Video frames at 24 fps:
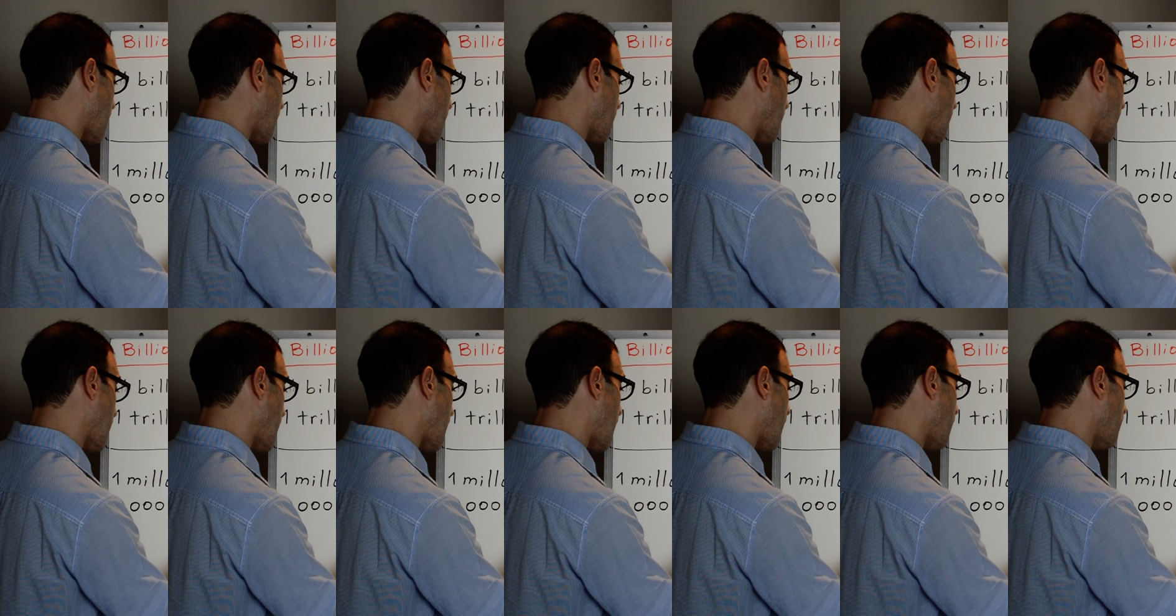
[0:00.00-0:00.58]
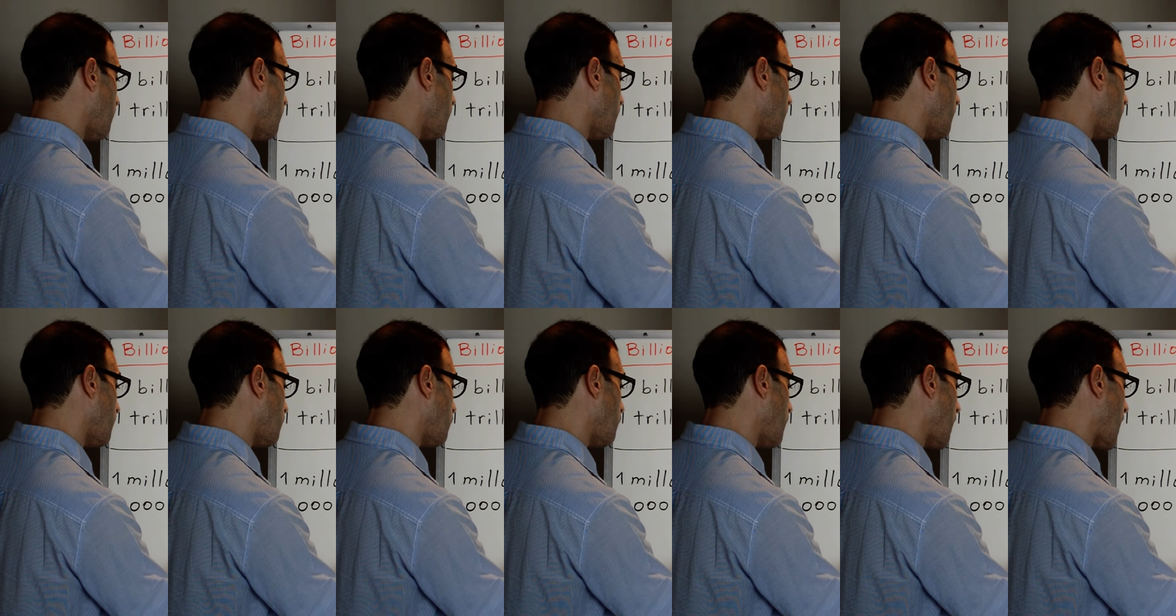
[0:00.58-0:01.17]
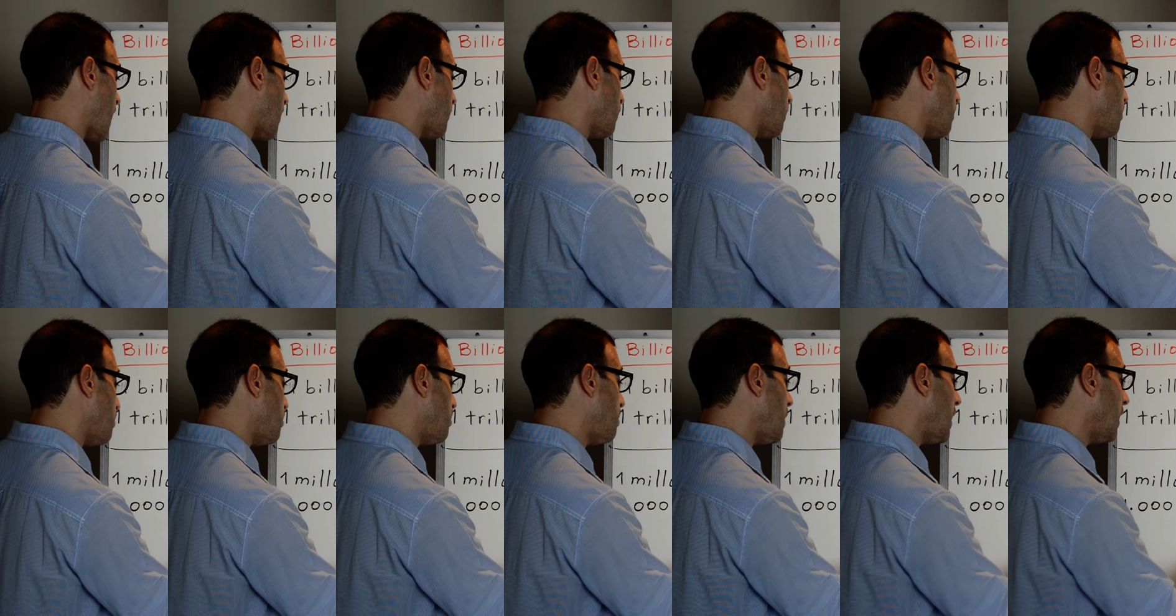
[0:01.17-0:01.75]
now we have the
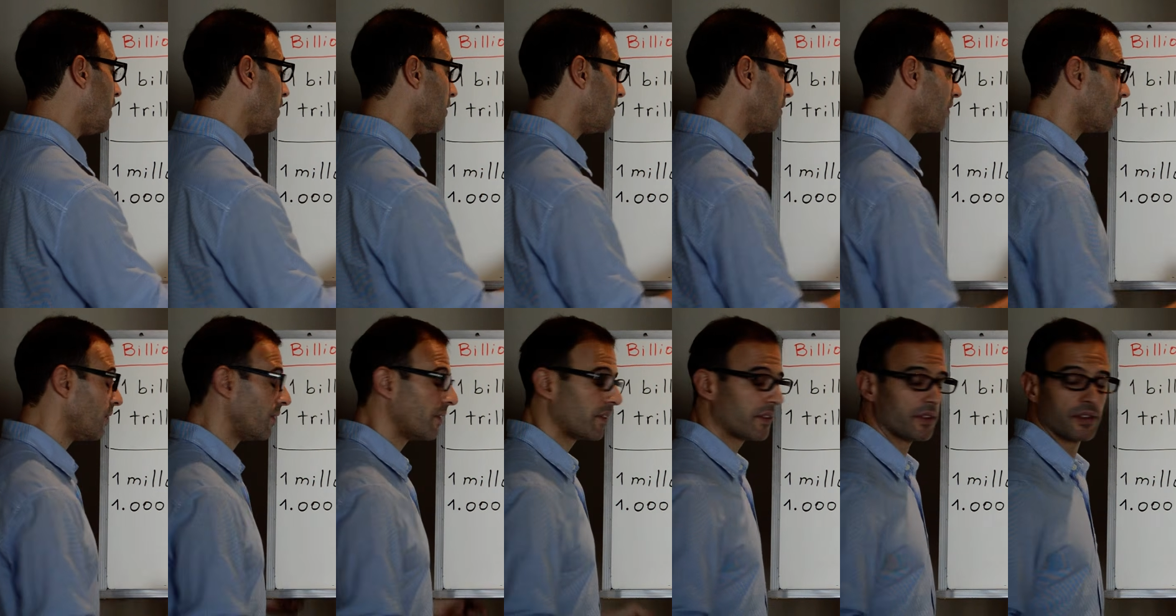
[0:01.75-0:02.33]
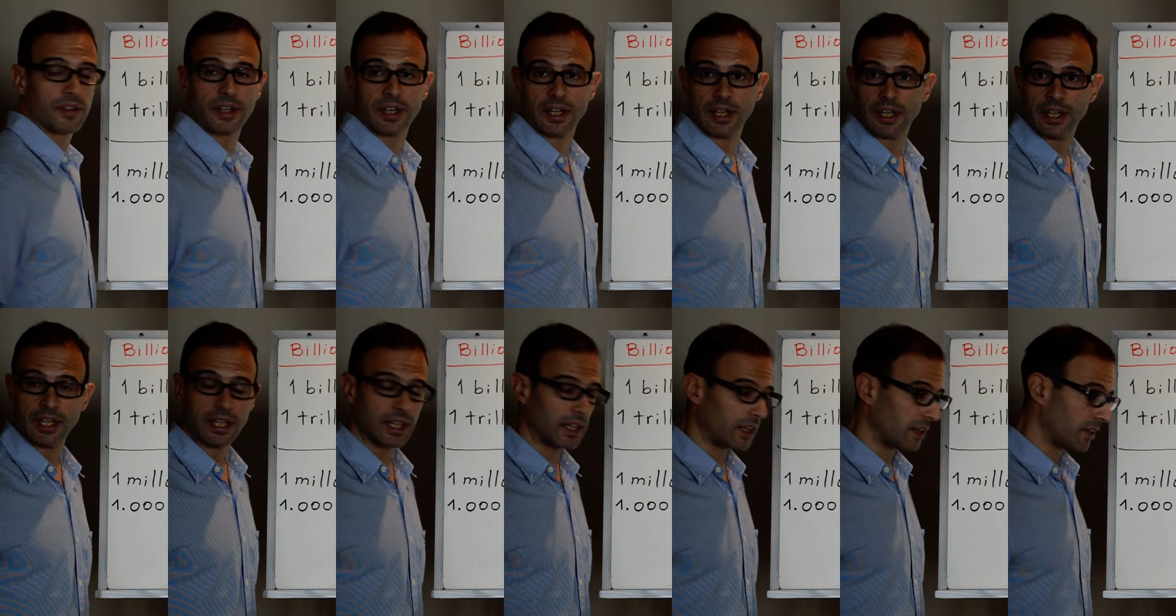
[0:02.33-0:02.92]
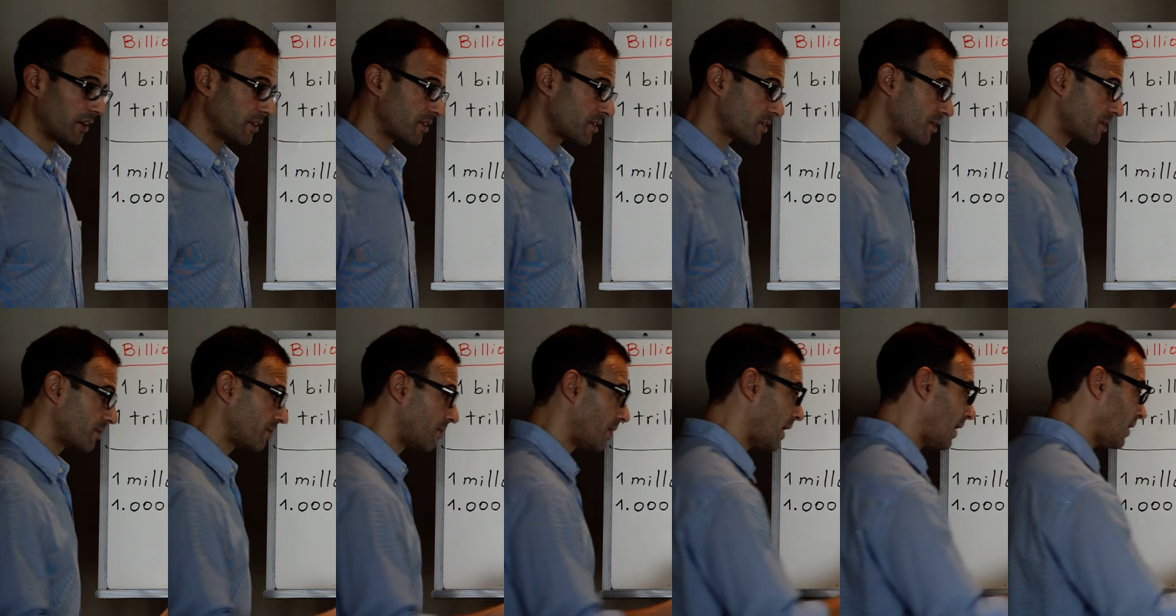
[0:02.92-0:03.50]
billions in English,
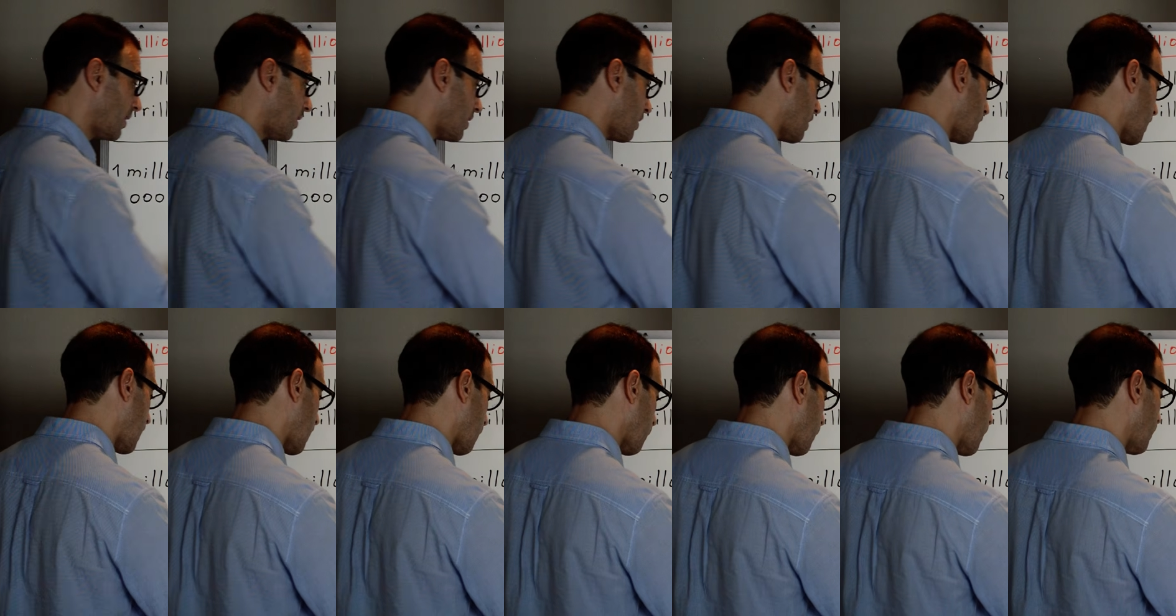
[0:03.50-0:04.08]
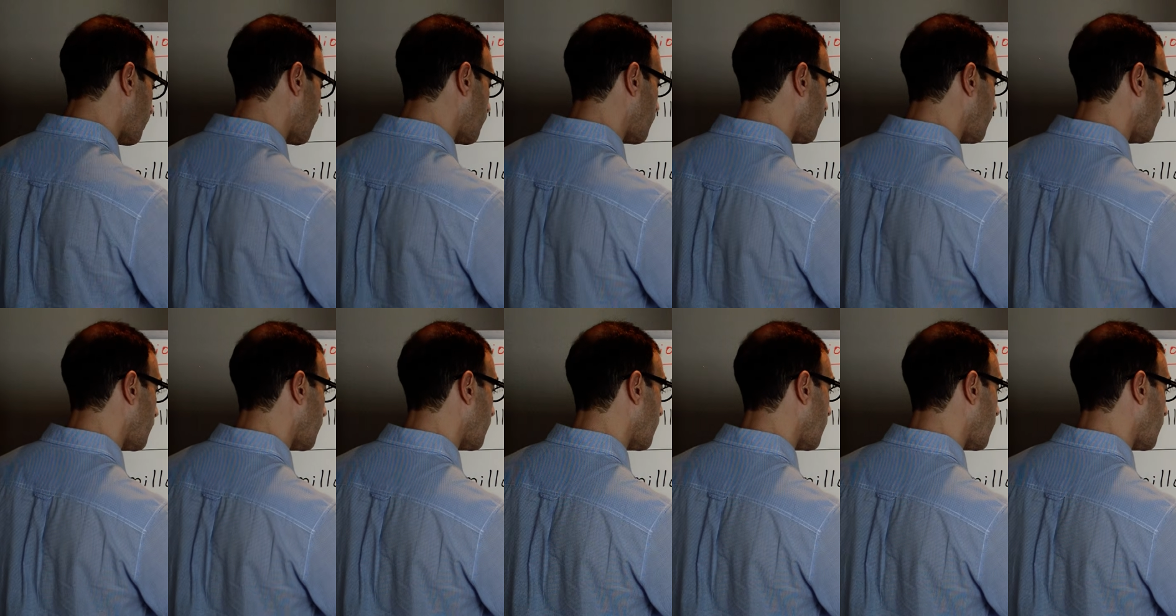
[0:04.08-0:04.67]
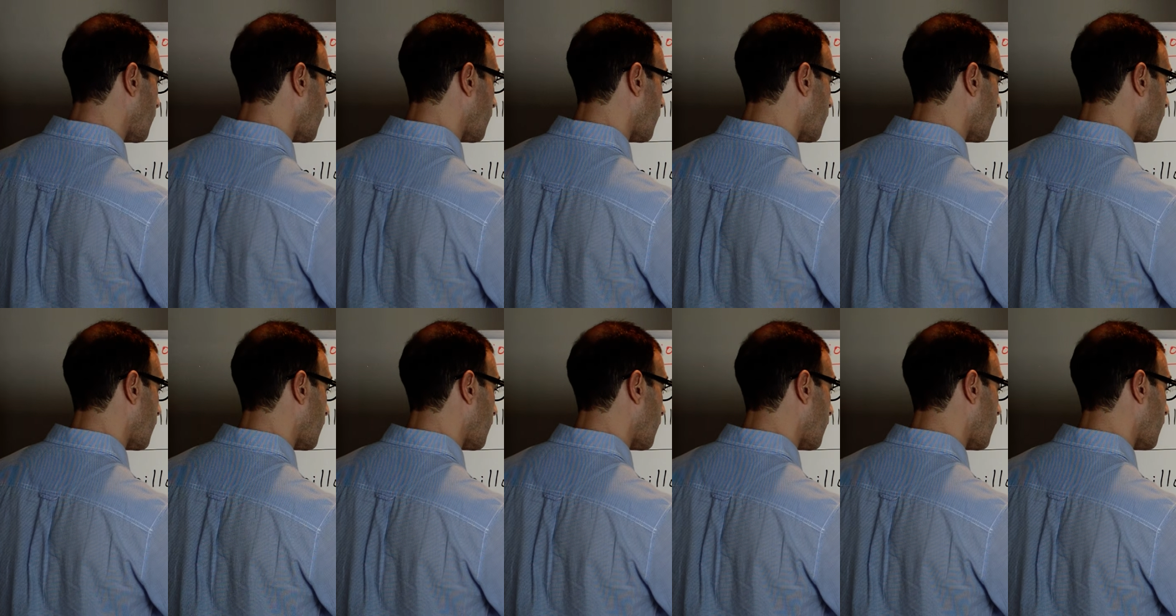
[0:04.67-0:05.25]
right? However,
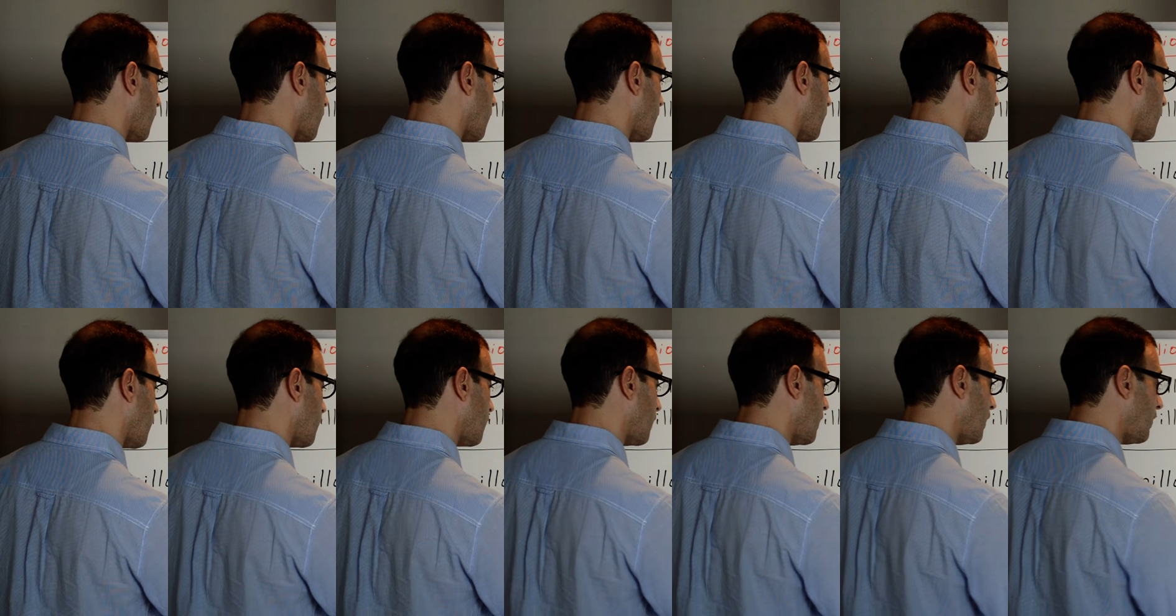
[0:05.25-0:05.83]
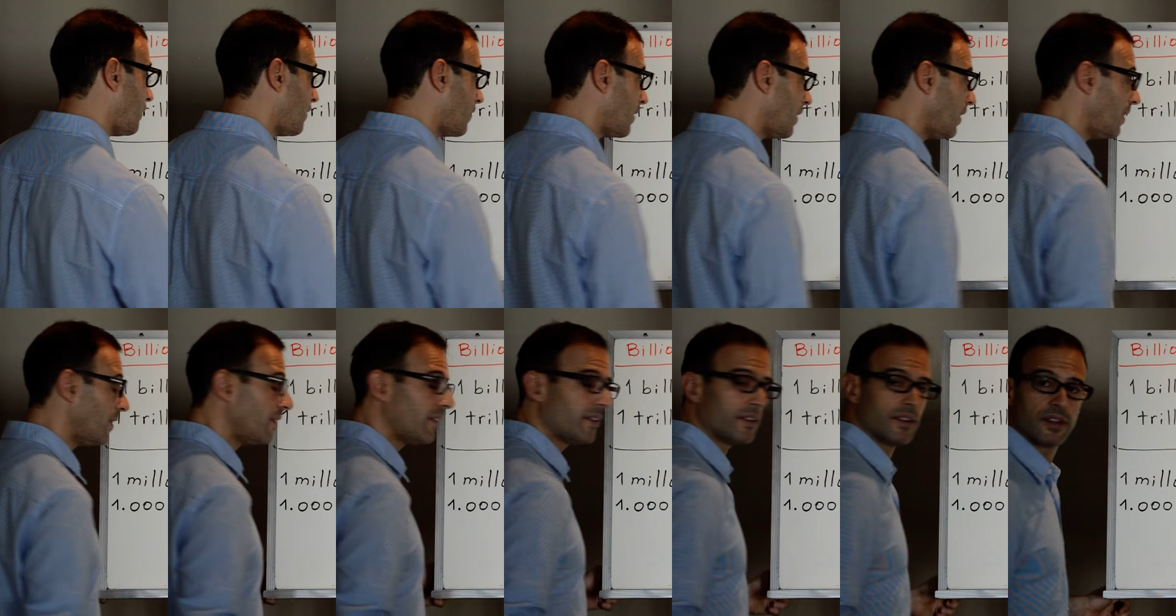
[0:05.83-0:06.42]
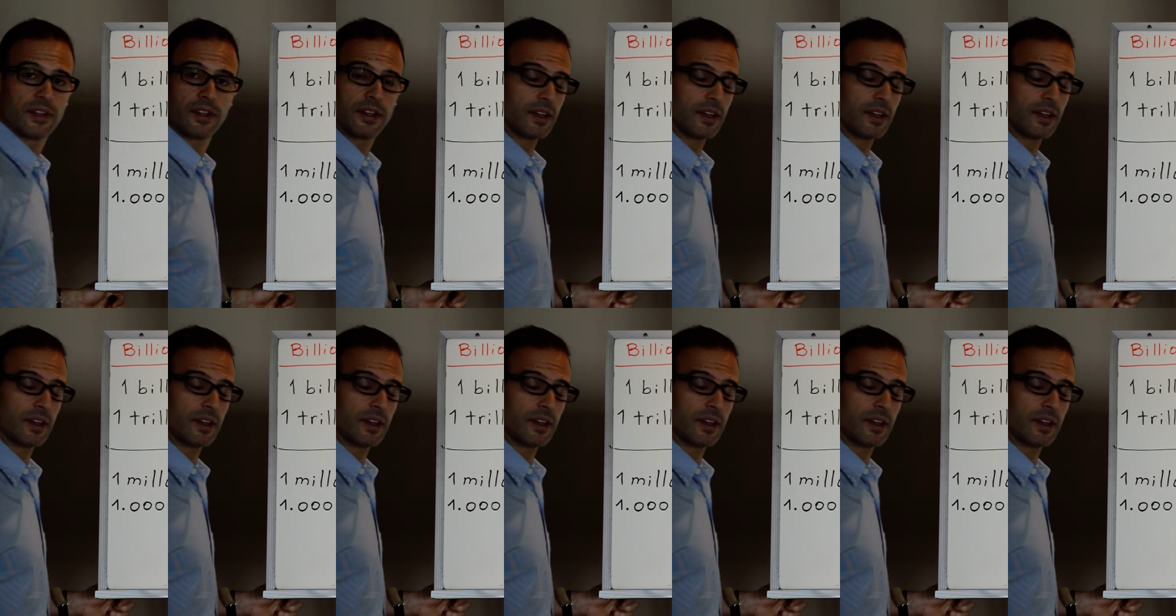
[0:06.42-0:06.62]
this is